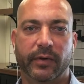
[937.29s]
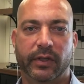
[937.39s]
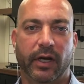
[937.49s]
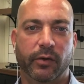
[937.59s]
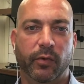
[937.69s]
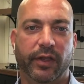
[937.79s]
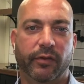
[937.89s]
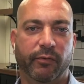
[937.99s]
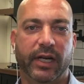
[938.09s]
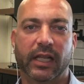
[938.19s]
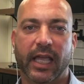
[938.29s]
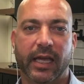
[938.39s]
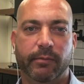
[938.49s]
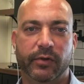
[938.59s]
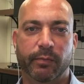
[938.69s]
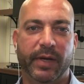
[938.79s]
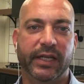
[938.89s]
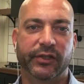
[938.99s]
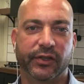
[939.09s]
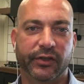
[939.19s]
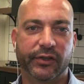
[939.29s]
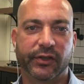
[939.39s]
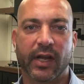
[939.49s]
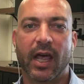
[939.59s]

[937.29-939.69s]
done with reclaimed pieces.